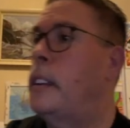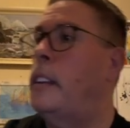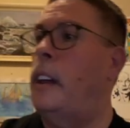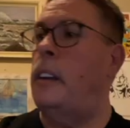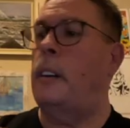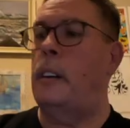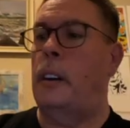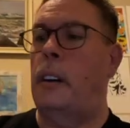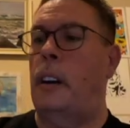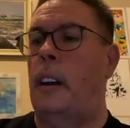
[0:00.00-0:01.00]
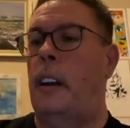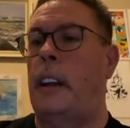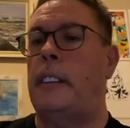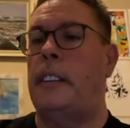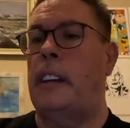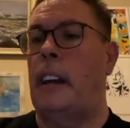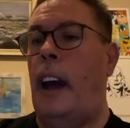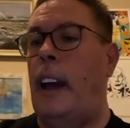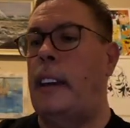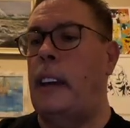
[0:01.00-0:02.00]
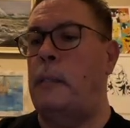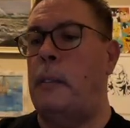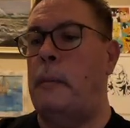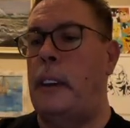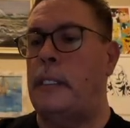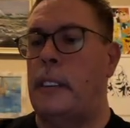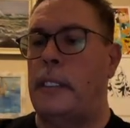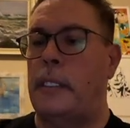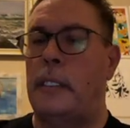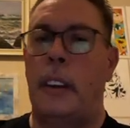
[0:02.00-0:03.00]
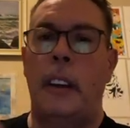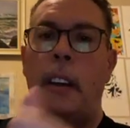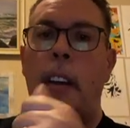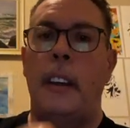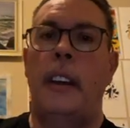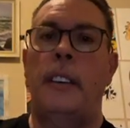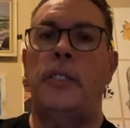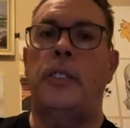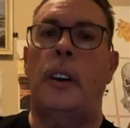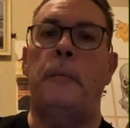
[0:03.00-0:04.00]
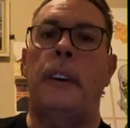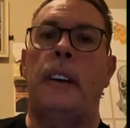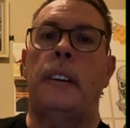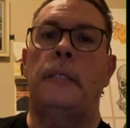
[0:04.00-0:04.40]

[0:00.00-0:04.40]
other entity I keep in business is Sharpie.